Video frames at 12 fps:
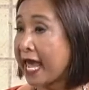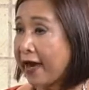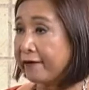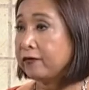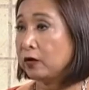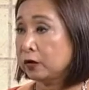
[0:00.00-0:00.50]

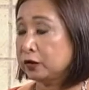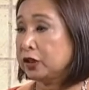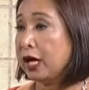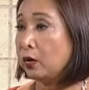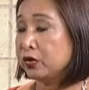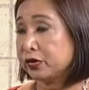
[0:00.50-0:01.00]
ever
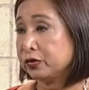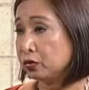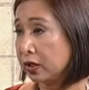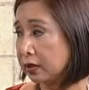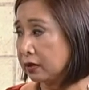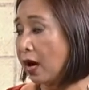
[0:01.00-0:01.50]
that was
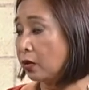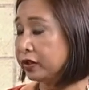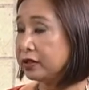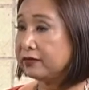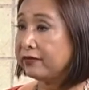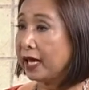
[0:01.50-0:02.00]
that
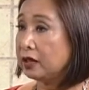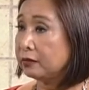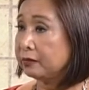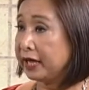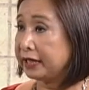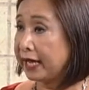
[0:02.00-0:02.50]
were
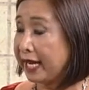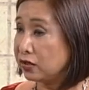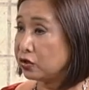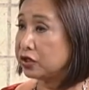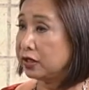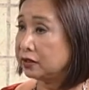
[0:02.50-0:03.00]
developed by the
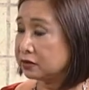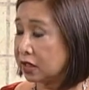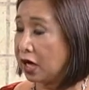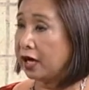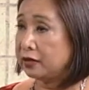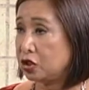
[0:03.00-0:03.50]
ancient
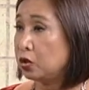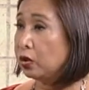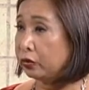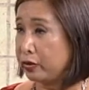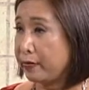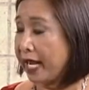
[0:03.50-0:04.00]
uh,
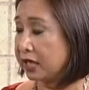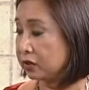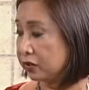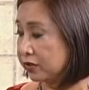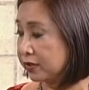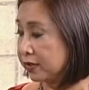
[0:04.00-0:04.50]
jewelry
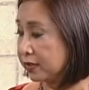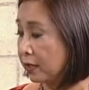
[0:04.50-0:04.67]
makers. Okay, so